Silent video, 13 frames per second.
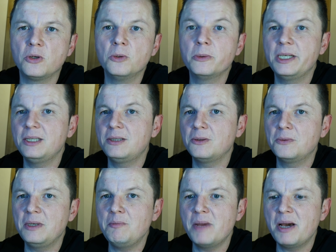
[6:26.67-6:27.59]
always,
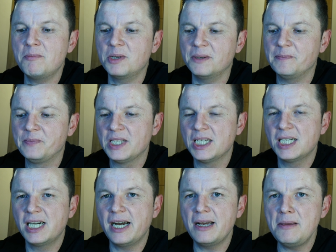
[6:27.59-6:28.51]
remember,
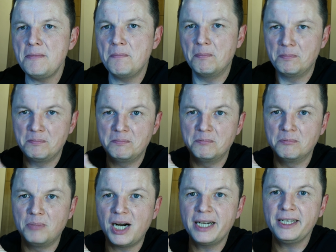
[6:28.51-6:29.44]
I
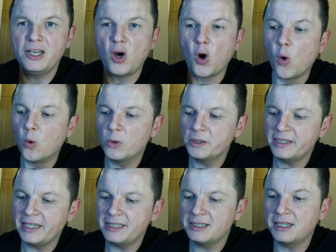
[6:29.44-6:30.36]
buy, hoard
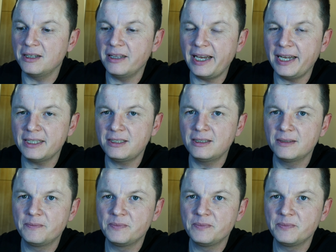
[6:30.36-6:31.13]
and collect